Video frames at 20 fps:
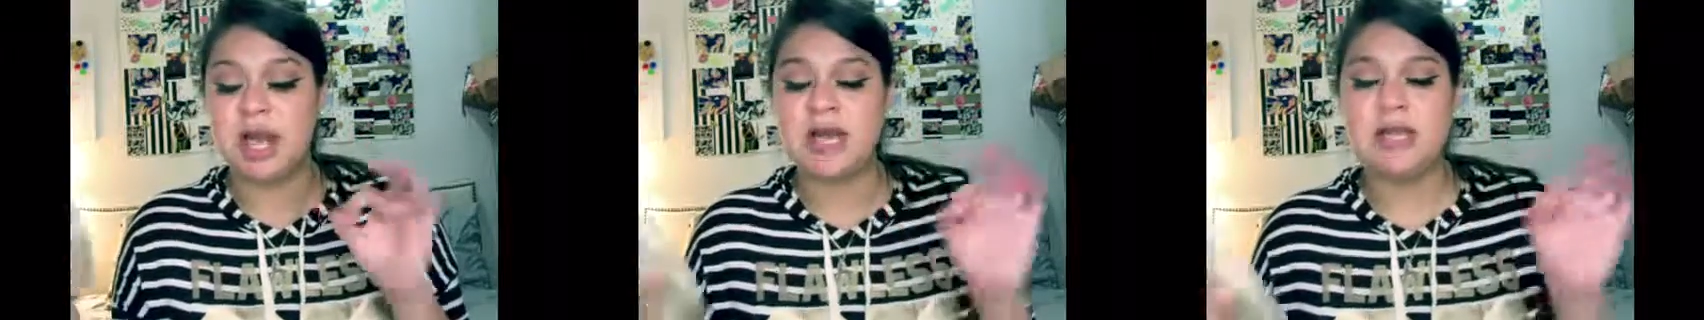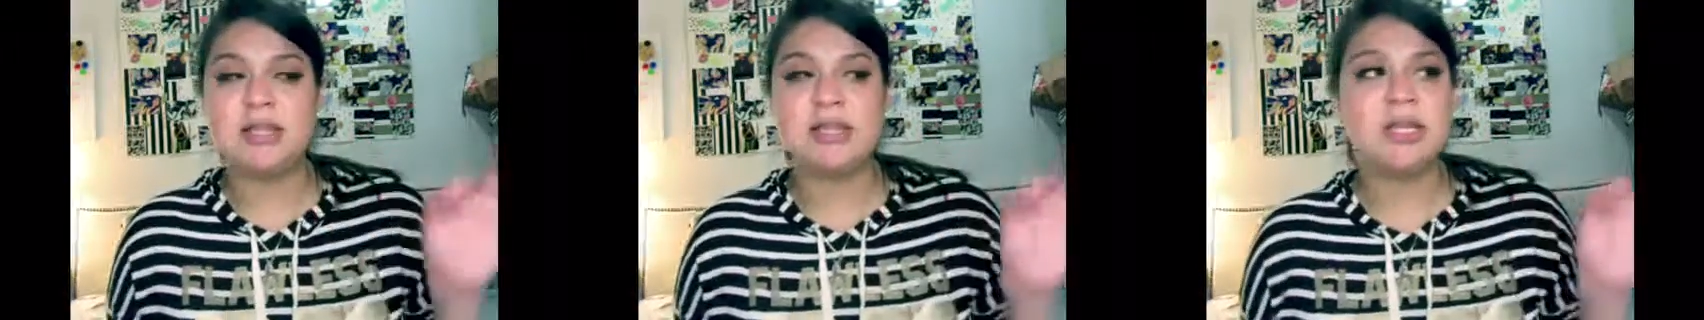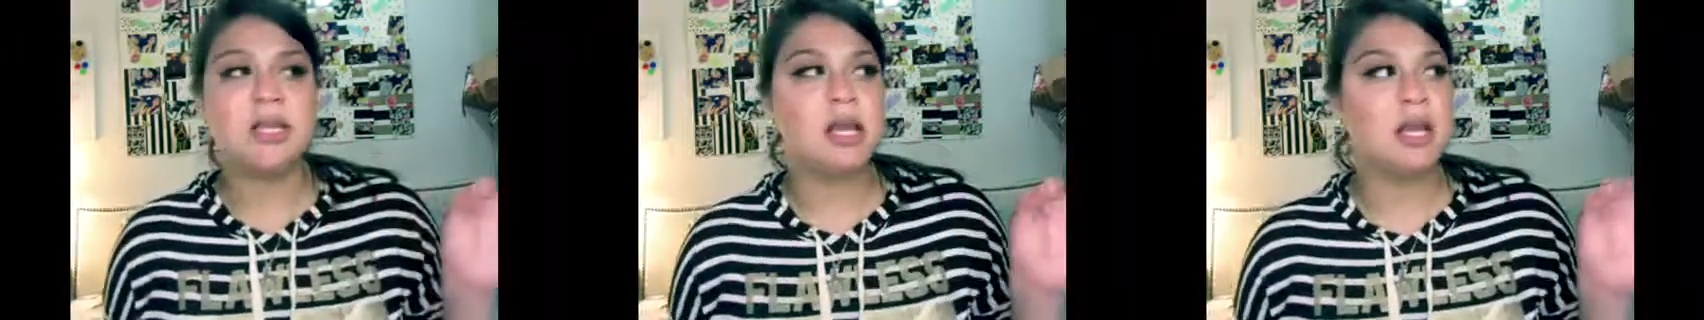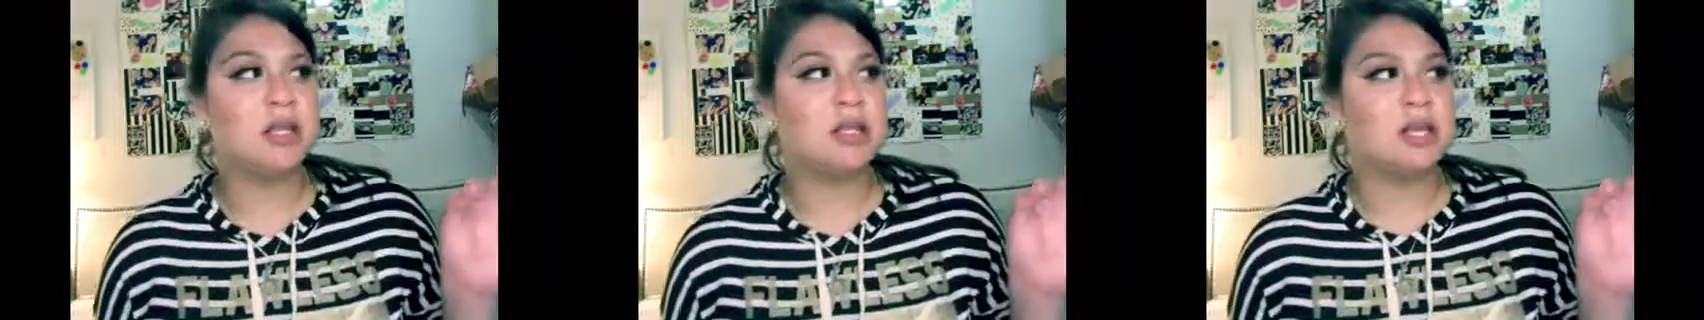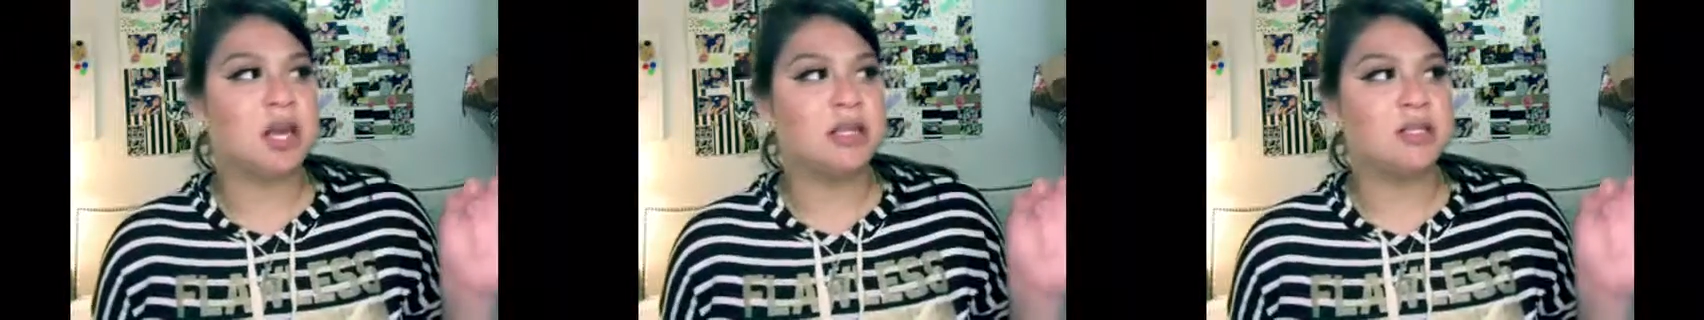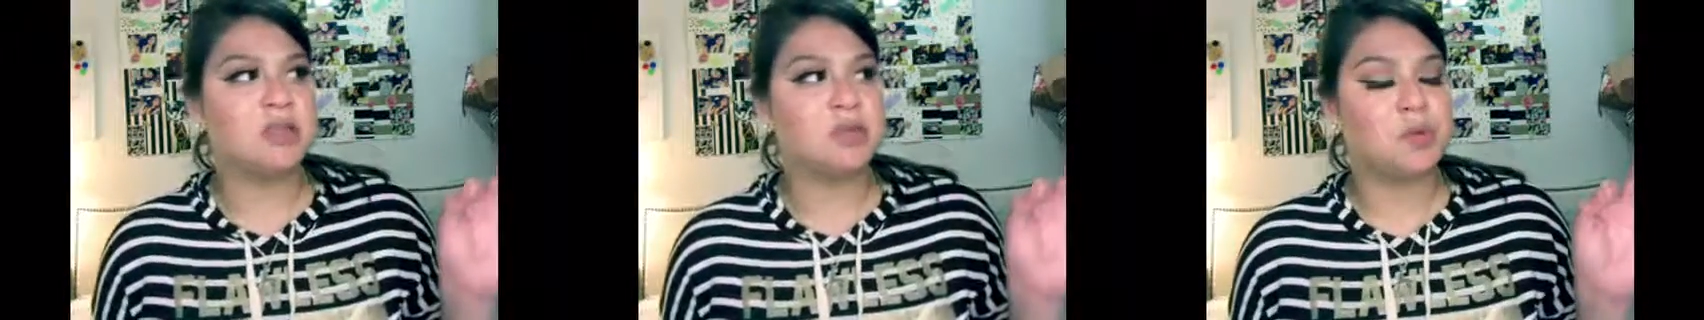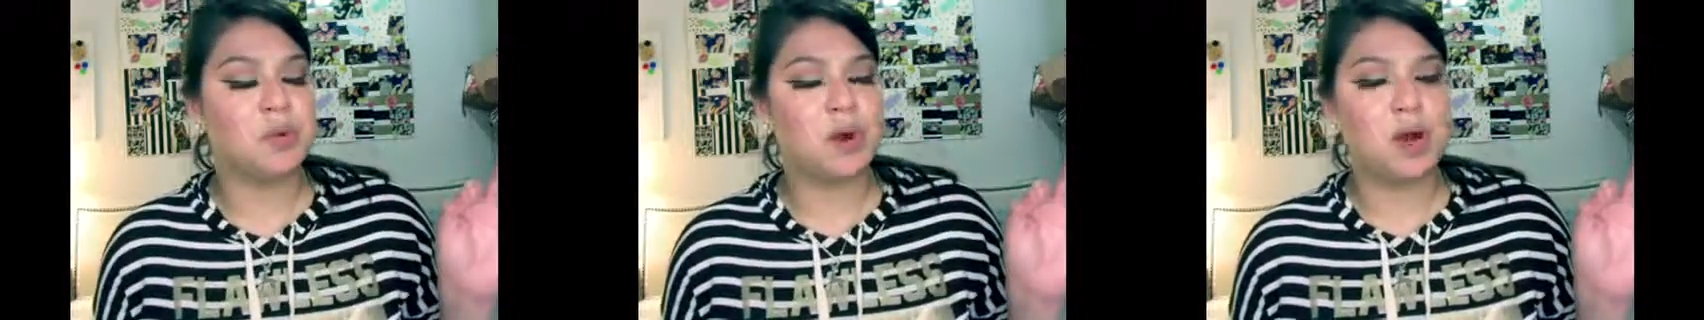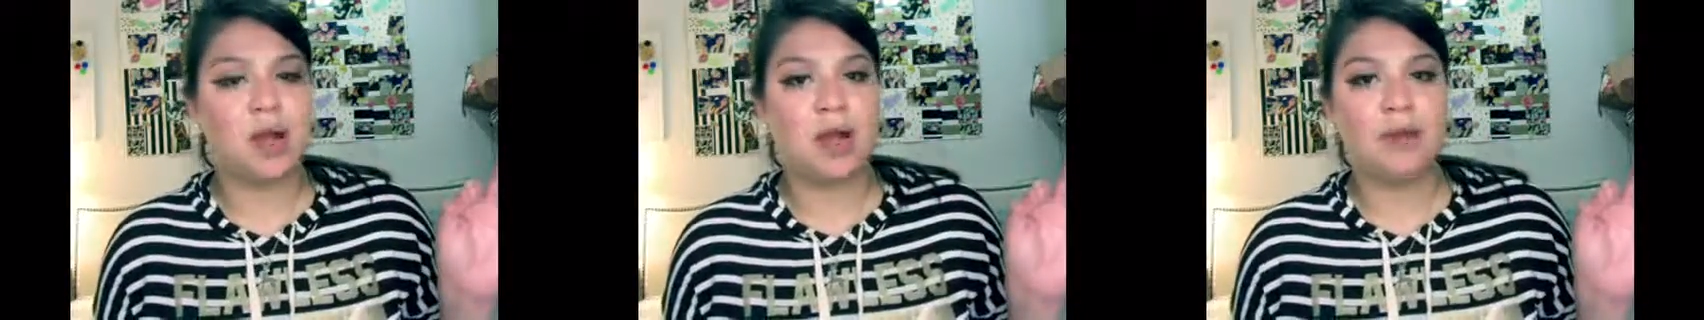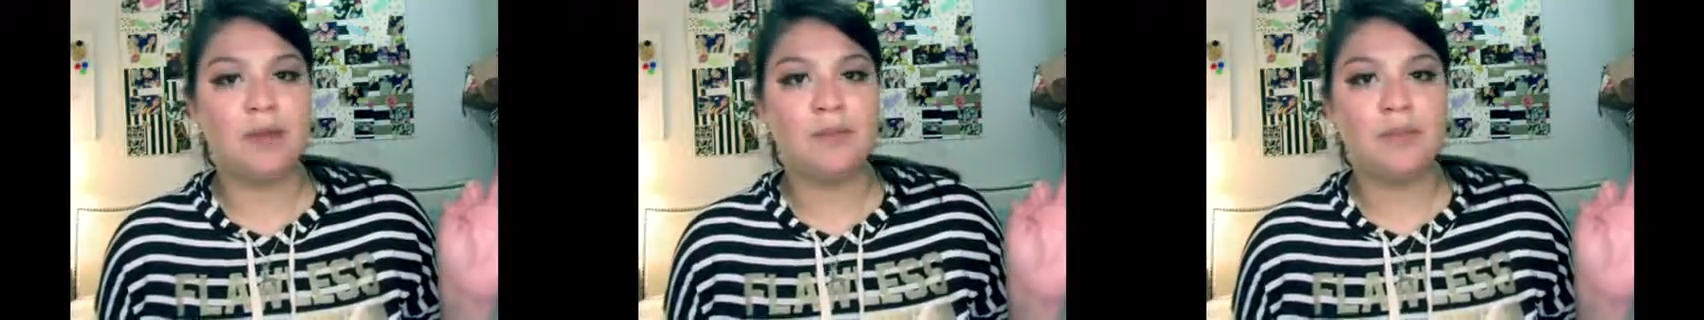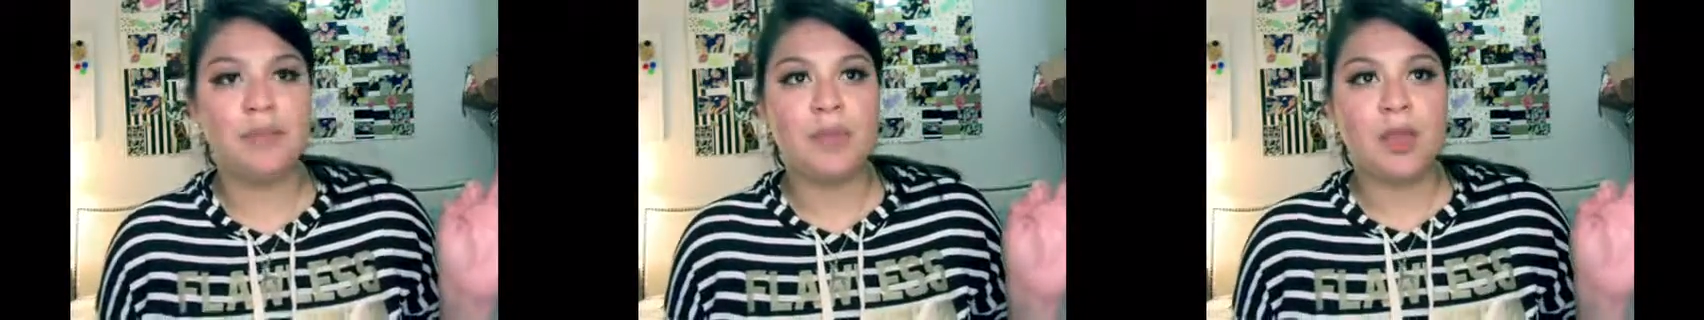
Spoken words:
I think that's why